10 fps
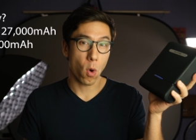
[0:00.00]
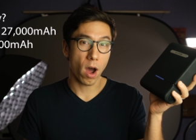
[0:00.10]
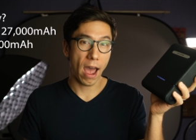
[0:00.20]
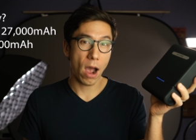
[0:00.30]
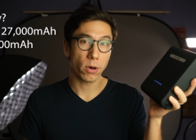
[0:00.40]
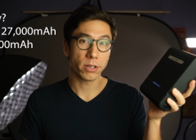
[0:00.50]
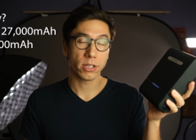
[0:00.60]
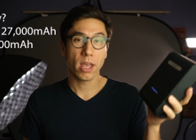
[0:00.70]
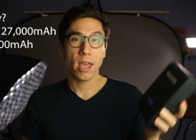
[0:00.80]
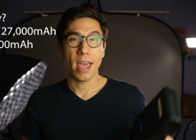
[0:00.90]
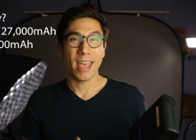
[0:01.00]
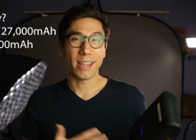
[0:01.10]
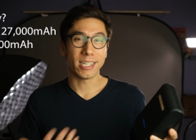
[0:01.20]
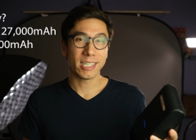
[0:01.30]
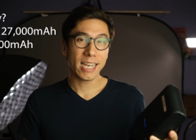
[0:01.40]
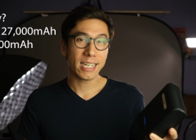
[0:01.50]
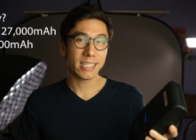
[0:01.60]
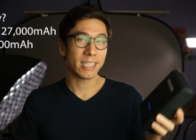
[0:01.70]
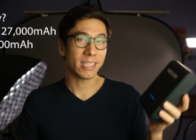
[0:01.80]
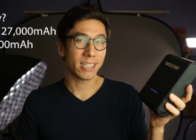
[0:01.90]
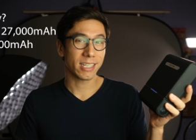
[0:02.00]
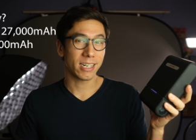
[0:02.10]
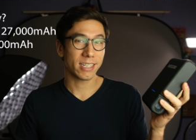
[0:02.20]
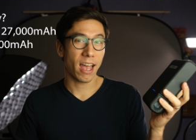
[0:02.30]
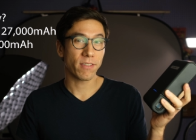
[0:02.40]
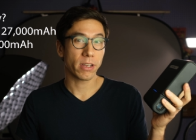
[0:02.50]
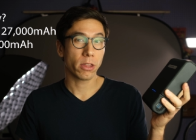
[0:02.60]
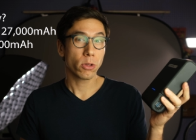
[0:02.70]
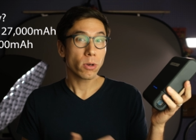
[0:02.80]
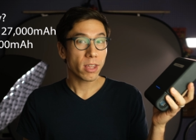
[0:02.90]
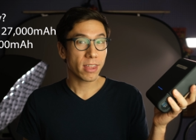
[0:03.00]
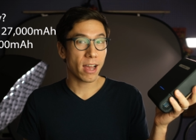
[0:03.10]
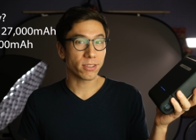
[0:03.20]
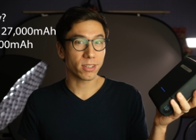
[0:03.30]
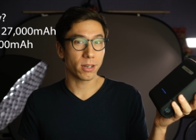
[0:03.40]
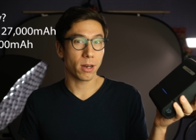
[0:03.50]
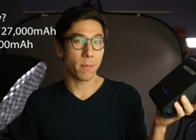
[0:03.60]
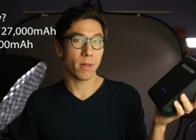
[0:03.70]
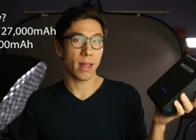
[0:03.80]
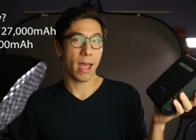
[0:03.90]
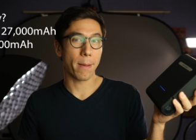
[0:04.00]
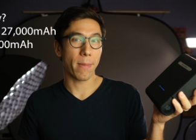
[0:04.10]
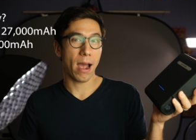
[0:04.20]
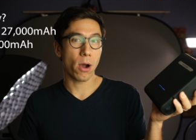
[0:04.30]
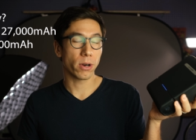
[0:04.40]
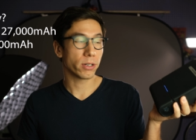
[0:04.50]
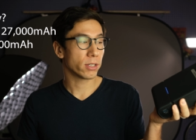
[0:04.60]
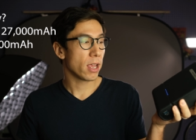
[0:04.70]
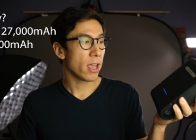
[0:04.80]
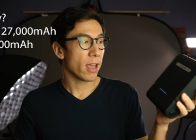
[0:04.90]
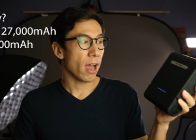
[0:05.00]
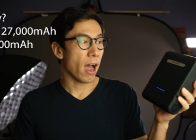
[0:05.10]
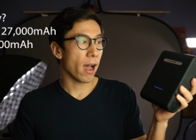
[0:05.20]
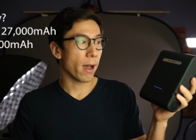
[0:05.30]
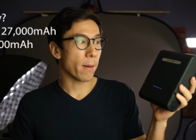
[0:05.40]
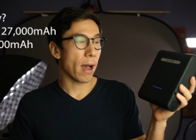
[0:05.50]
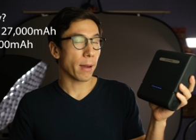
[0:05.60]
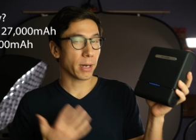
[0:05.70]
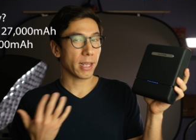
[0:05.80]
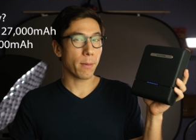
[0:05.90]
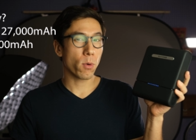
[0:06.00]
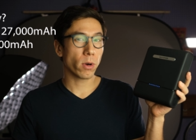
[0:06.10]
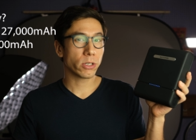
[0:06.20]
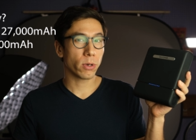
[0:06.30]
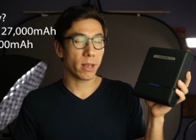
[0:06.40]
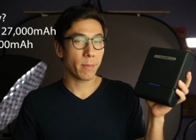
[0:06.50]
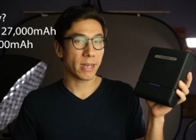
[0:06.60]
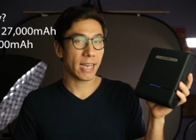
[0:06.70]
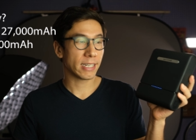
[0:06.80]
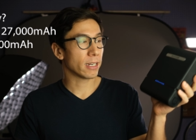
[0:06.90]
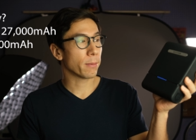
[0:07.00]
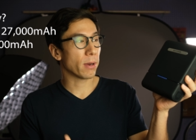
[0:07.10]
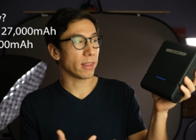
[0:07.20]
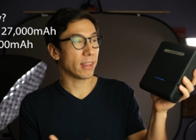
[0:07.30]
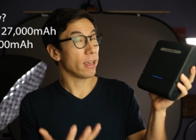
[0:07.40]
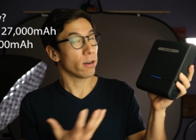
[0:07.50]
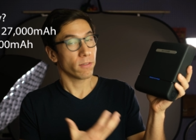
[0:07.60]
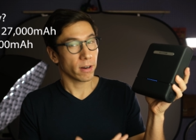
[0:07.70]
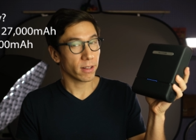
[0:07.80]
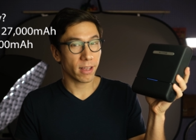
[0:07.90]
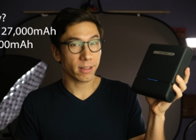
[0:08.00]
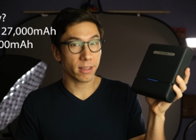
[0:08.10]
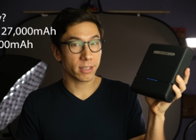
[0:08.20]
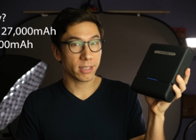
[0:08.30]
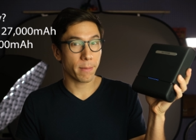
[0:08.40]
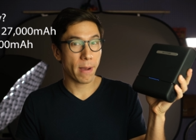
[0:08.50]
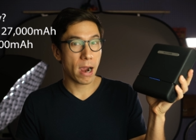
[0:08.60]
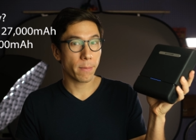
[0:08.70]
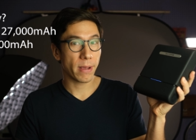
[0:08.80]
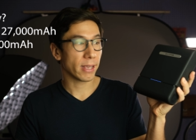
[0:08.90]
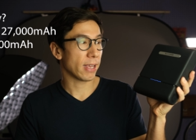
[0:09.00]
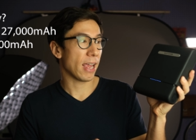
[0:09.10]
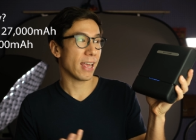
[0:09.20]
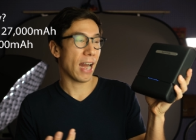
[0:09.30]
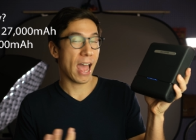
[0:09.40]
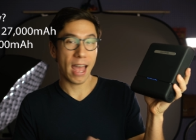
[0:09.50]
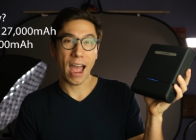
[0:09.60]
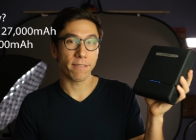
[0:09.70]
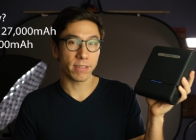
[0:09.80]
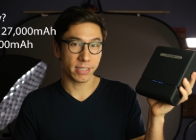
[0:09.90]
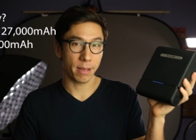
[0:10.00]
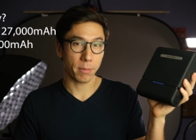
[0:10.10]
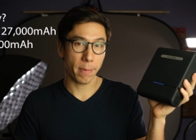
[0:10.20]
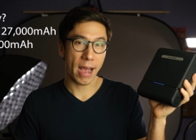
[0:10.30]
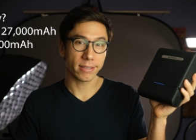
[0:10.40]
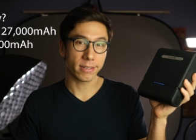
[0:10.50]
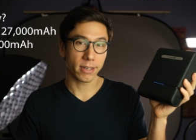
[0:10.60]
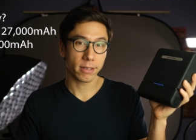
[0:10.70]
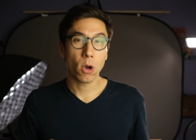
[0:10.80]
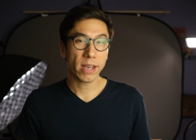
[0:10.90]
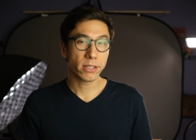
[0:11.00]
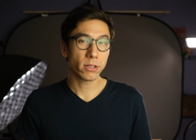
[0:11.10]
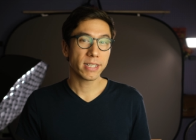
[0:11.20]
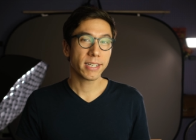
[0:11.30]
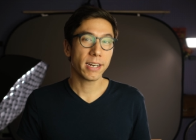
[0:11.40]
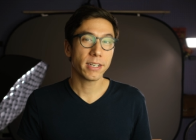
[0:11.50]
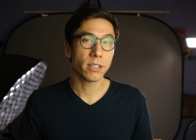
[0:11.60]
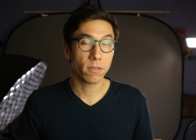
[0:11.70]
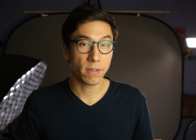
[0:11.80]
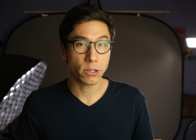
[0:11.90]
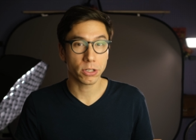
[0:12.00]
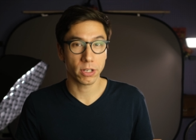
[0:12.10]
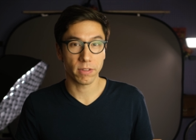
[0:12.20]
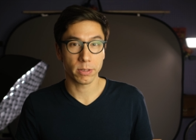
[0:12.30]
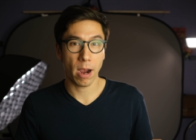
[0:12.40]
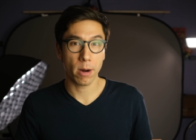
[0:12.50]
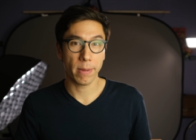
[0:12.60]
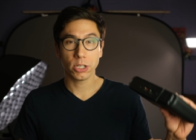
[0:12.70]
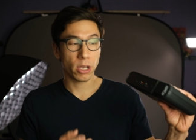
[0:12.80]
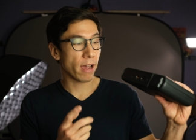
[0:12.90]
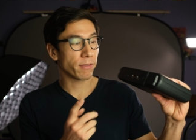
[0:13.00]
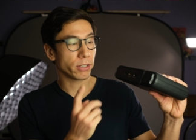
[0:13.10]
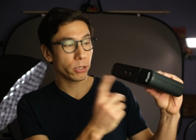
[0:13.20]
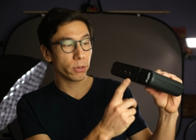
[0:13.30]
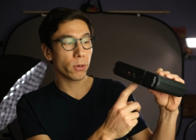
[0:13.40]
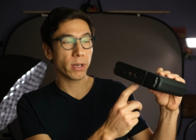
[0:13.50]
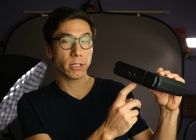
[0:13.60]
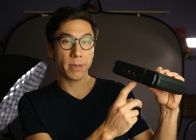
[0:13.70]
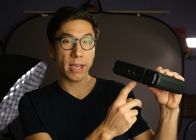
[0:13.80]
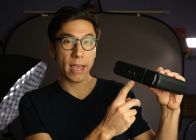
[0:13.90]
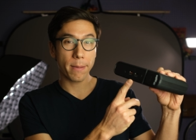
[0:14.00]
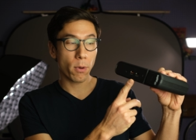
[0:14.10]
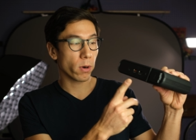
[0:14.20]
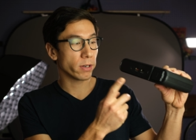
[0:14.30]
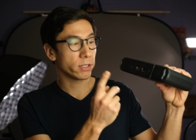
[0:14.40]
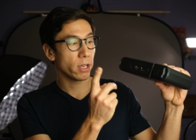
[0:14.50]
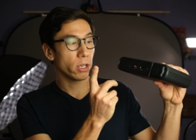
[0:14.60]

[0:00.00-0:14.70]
watt hours. In the States, it's listed as having 30,000 milliamp hours. I'm going to get more into it in my testing, but they are very likely the same power bank and have the same capacity. Okay, so let's get into the features of this power bank. You have the two USB-A ports,